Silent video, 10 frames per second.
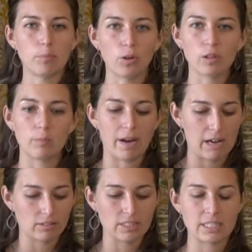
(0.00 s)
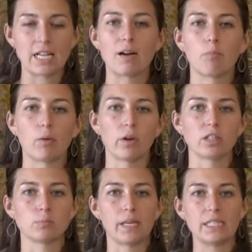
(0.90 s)
pull them out, set up my
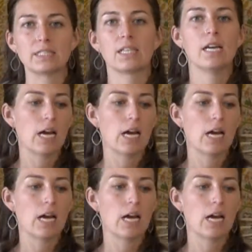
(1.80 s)
workspace.